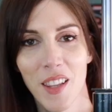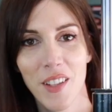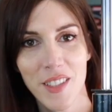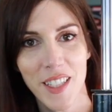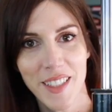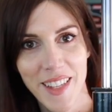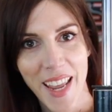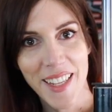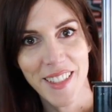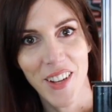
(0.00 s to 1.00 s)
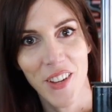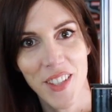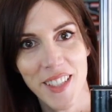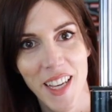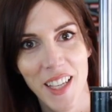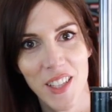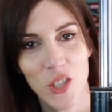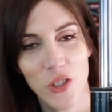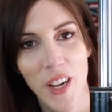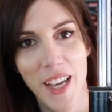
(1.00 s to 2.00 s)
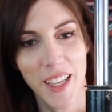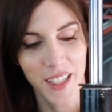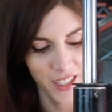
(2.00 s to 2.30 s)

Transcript: There's a date on the side of the strut.